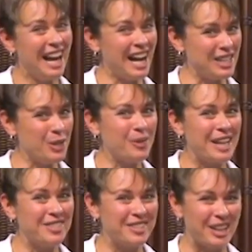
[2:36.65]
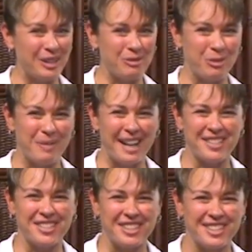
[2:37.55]
I know that's scary for
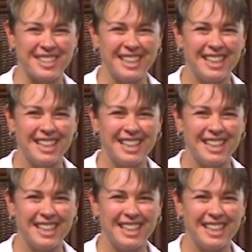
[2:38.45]
pastors,